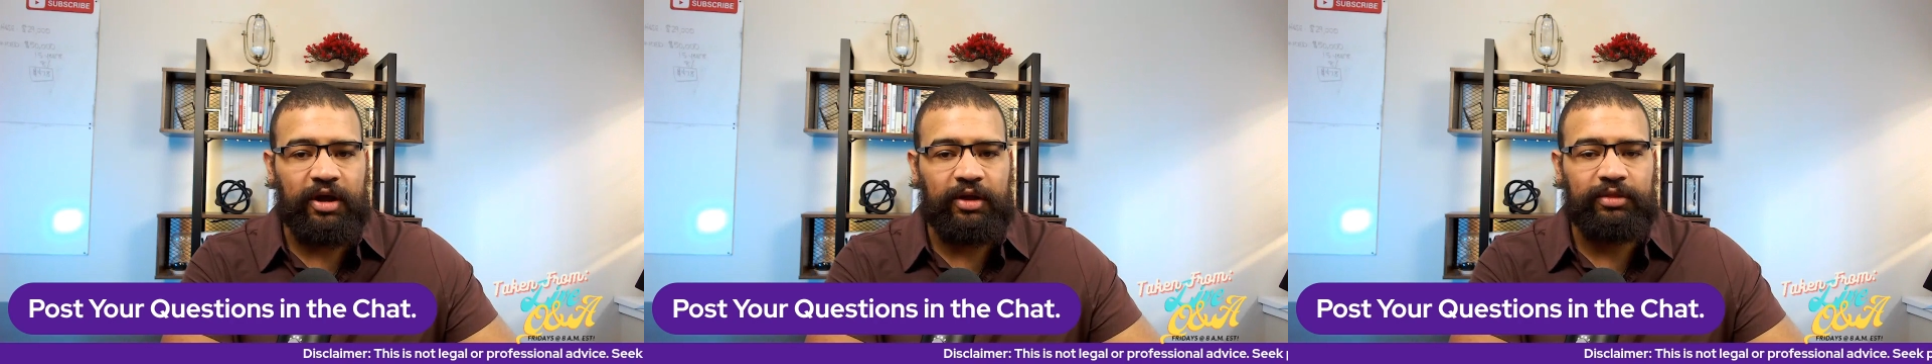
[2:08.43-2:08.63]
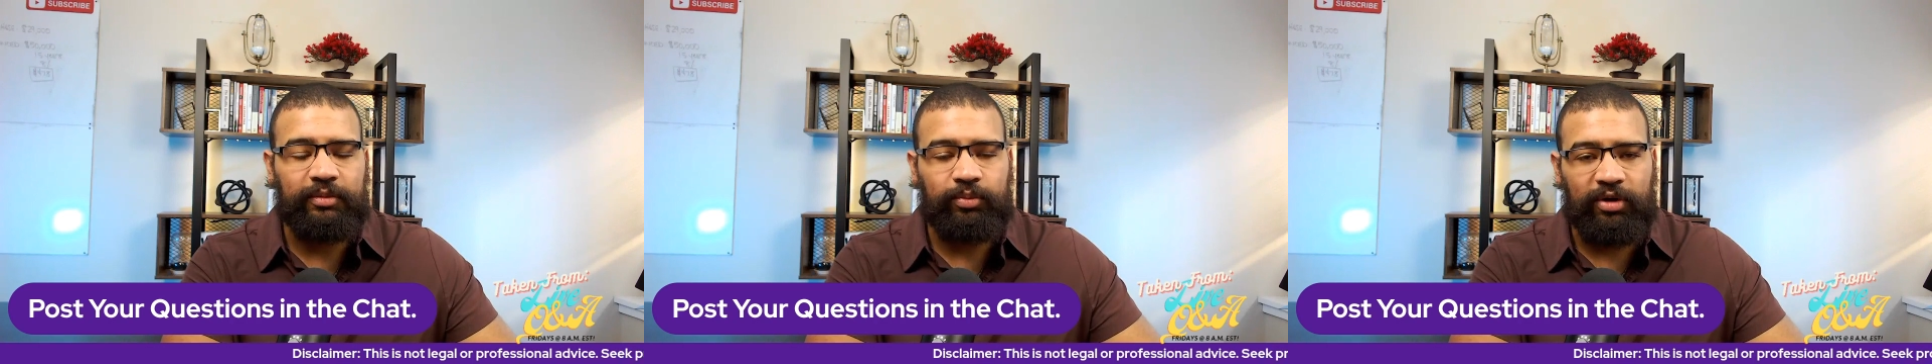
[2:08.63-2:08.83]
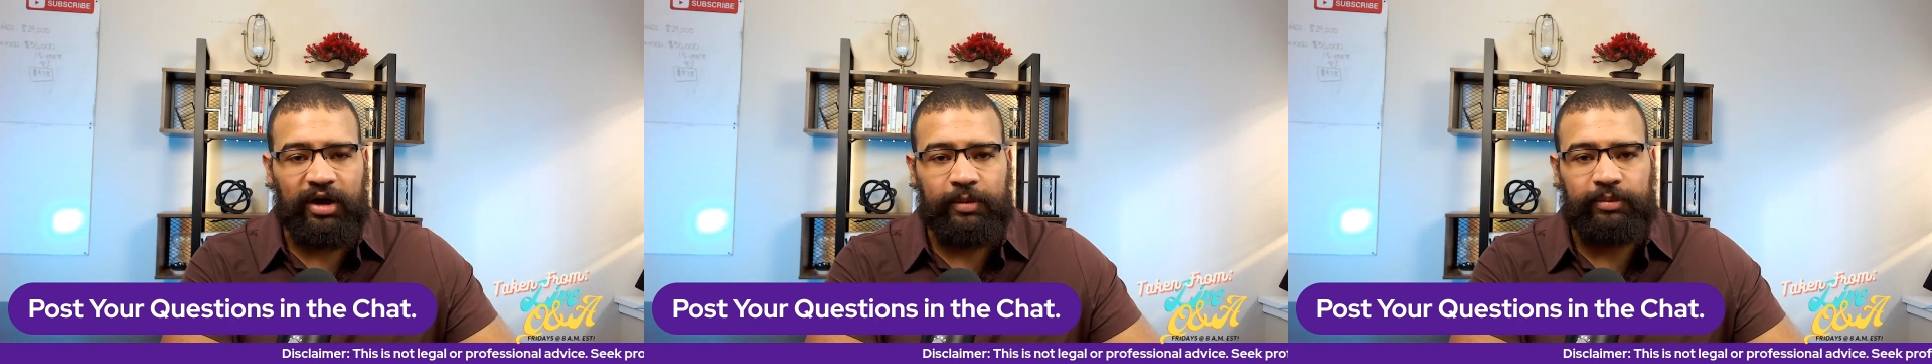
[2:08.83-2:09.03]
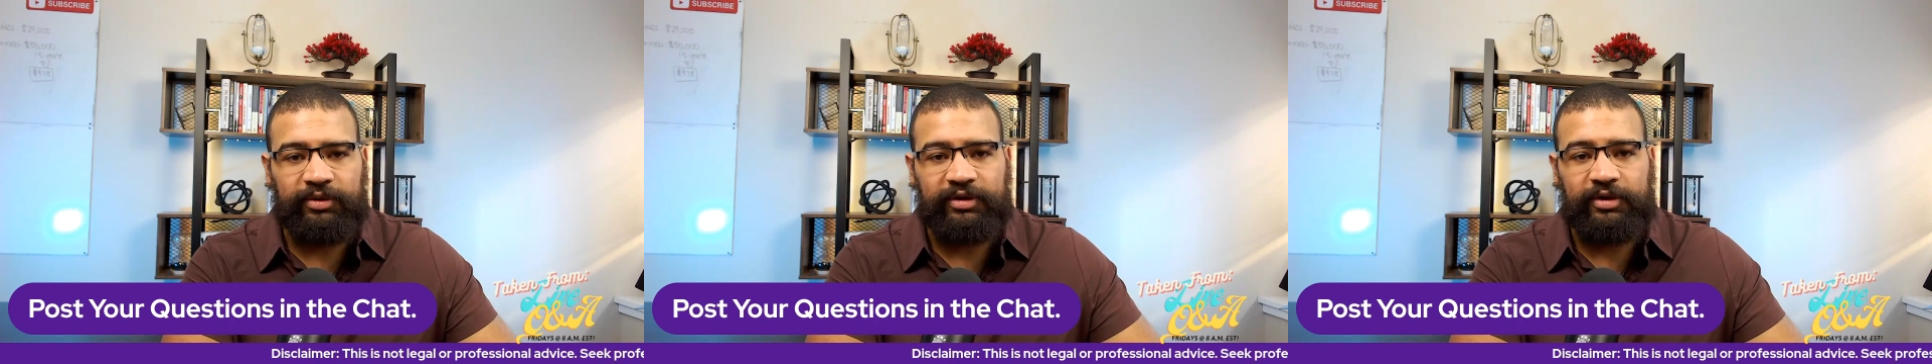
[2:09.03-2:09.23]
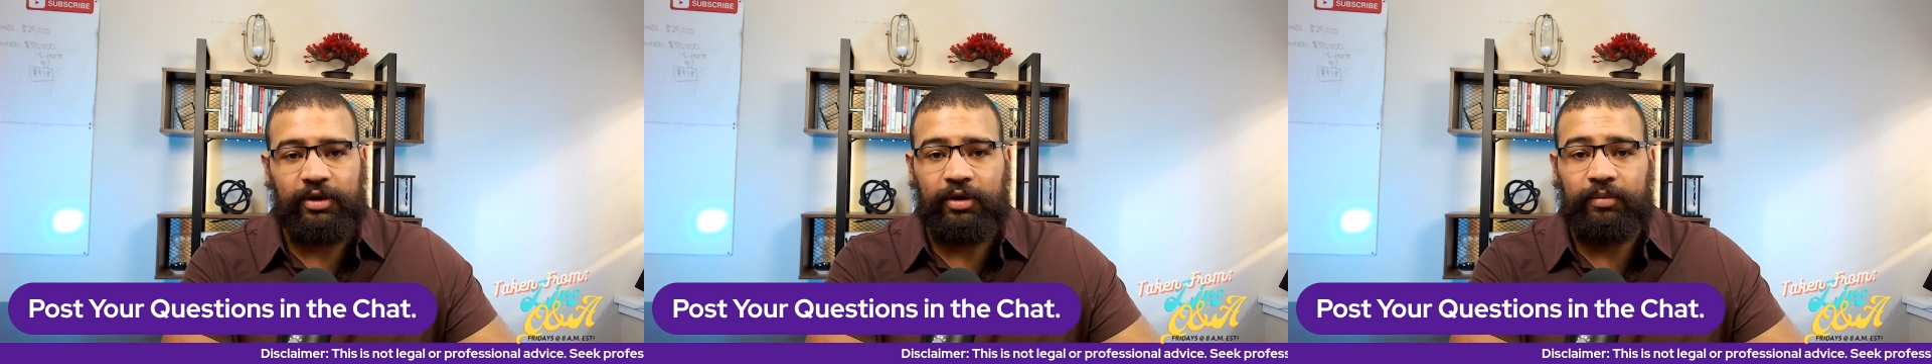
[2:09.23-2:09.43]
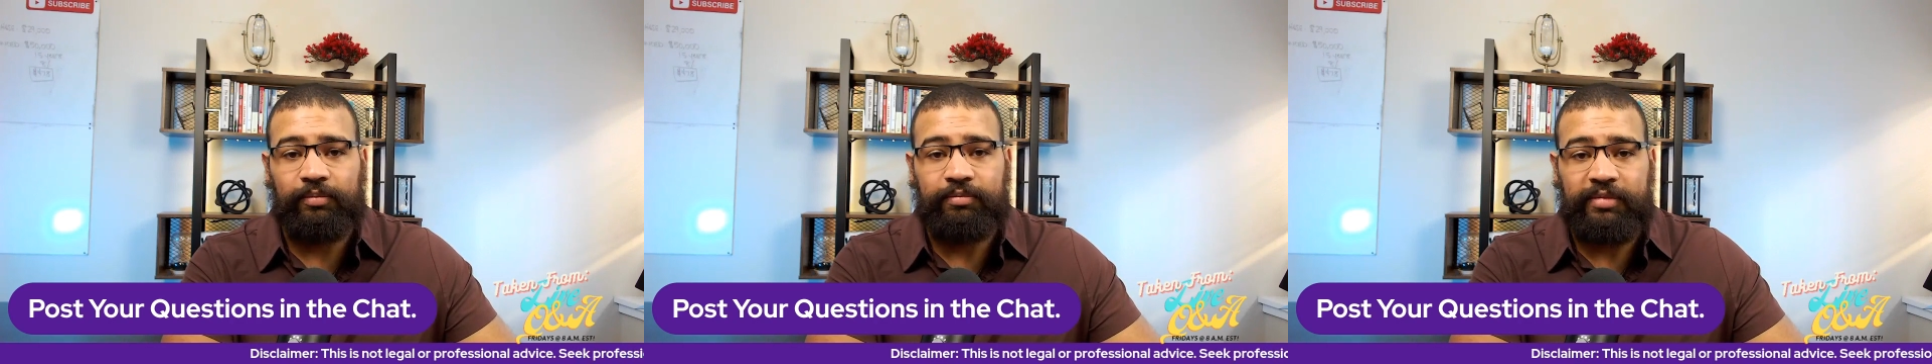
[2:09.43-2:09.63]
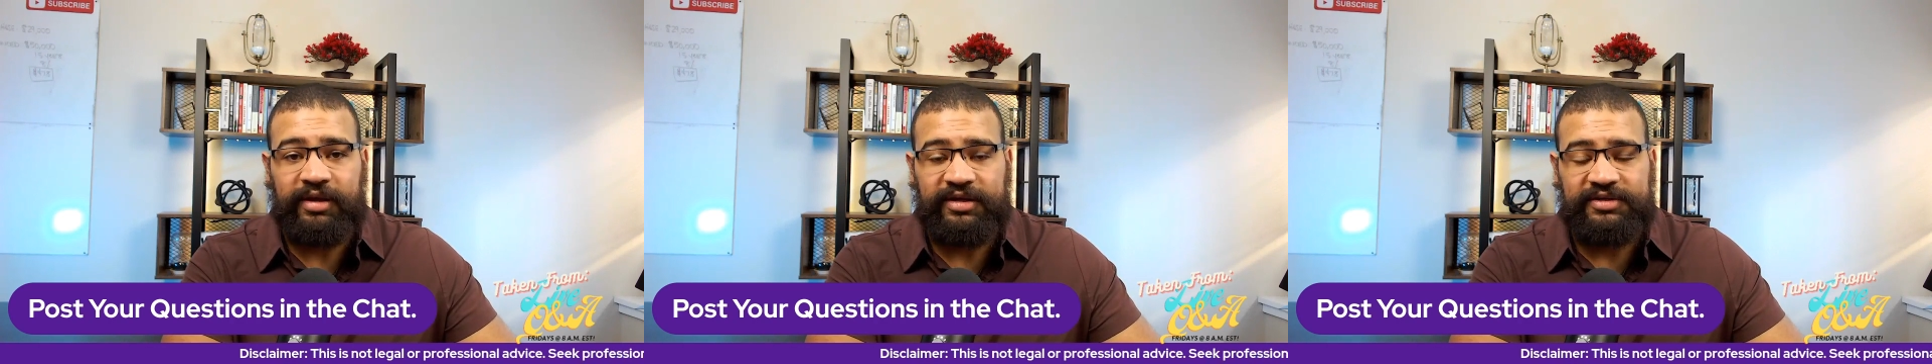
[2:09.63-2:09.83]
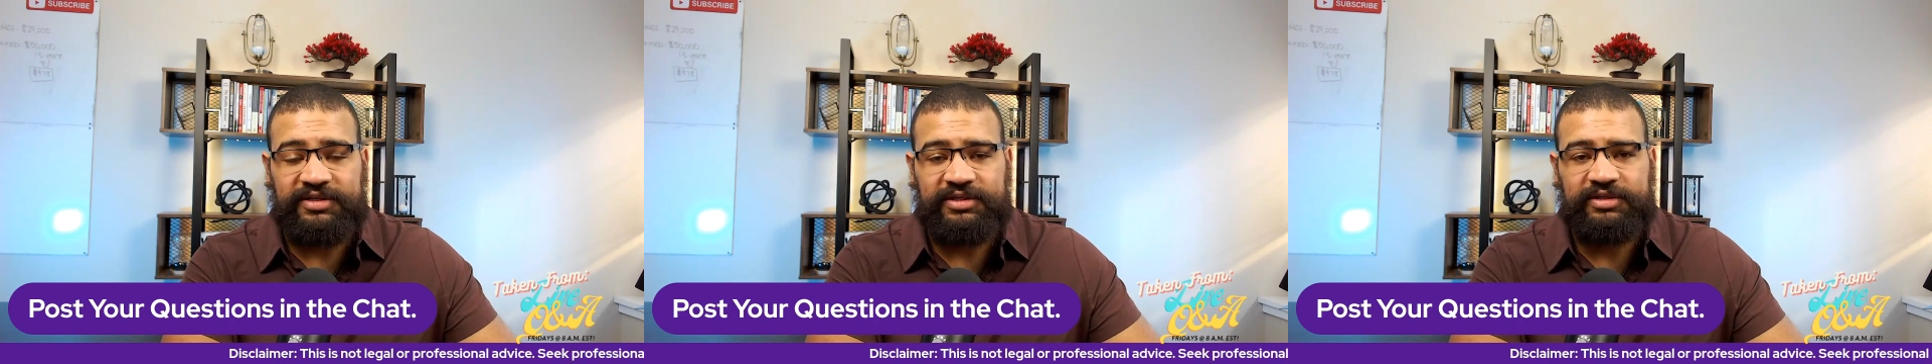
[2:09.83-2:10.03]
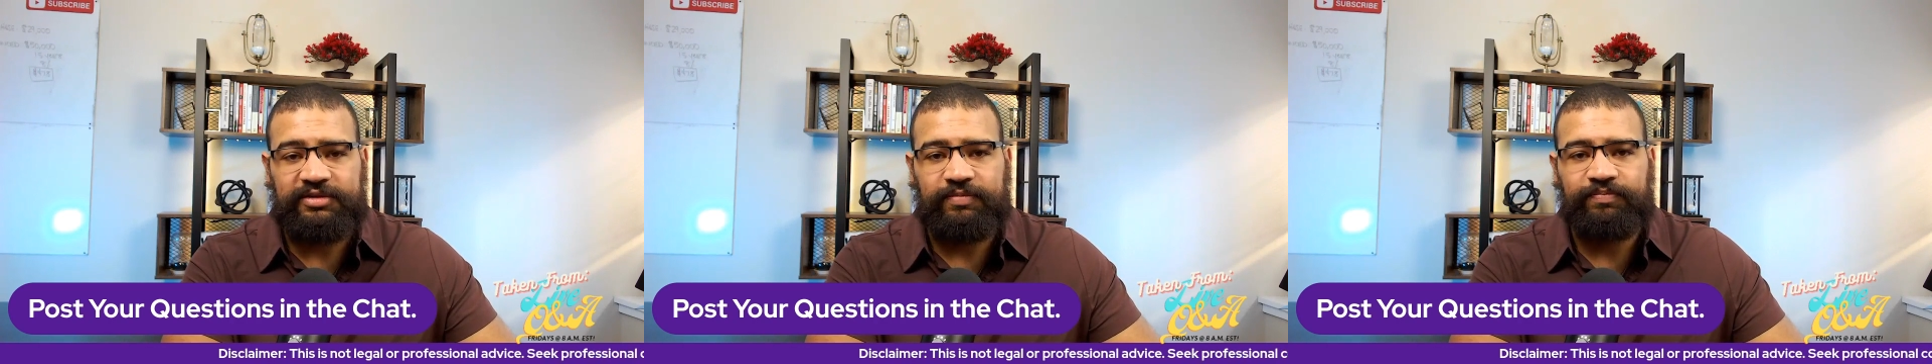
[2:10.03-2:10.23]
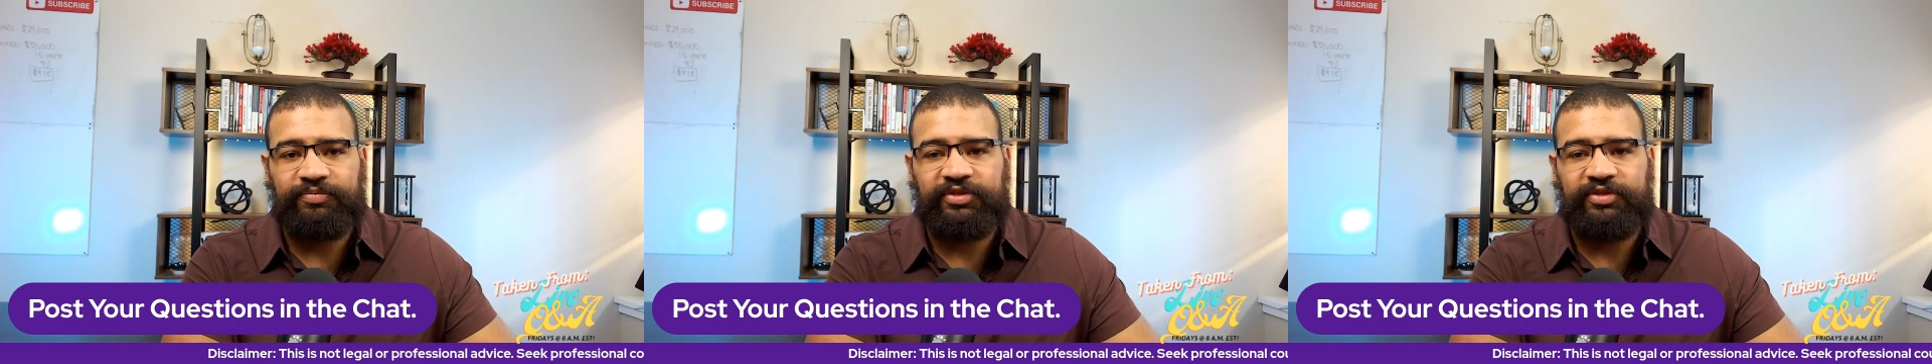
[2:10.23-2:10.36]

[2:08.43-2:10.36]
on the property are missed,